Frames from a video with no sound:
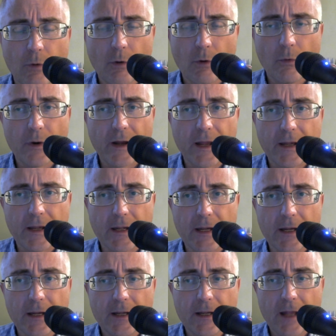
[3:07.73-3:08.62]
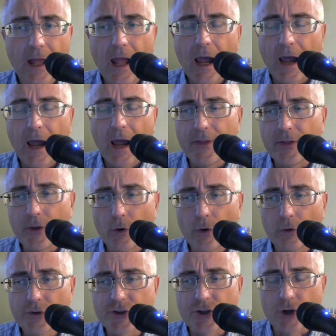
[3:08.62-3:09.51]
would I need? I think the
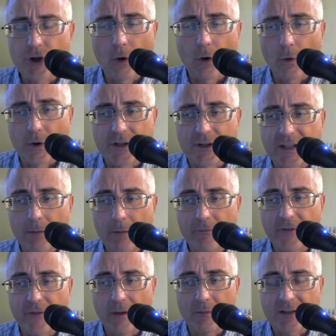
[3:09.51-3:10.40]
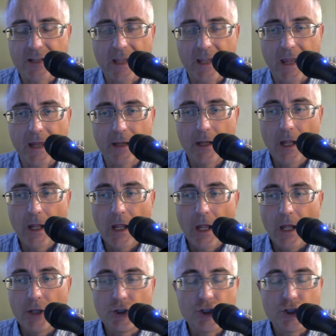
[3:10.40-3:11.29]
old Star Wars game famously had
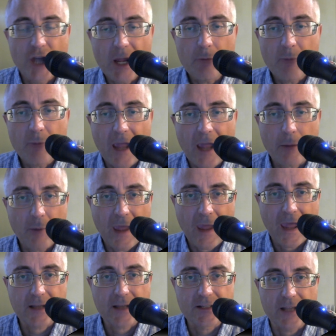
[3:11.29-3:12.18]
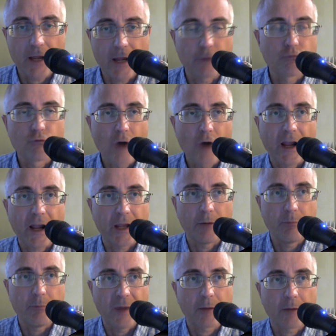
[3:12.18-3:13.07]
jet backpacks and
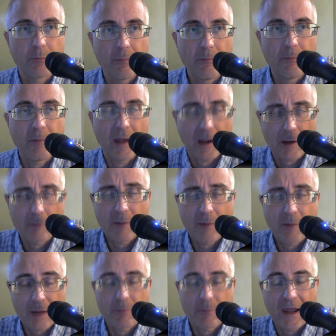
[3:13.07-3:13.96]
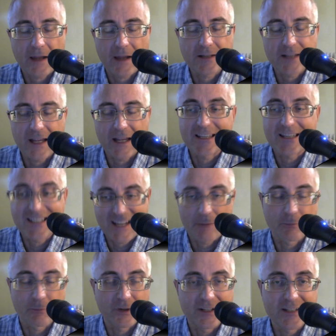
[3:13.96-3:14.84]
rocket backpacks as
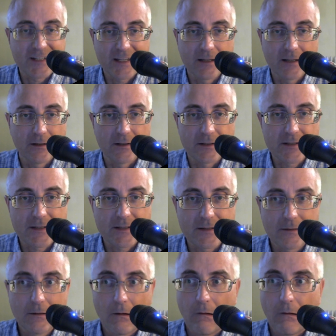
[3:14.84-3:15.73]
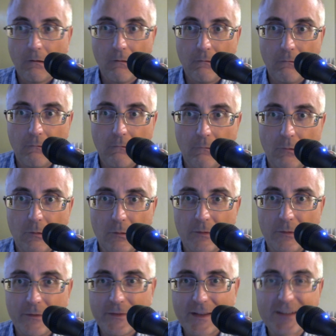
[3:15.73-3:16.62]
separate skills.
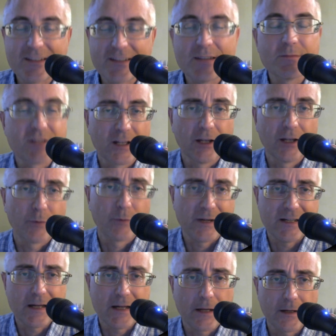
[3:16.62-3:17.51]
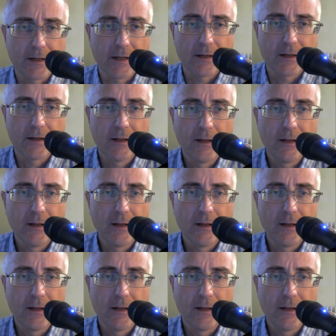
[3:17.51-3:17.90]
Well, that seems a little redundant.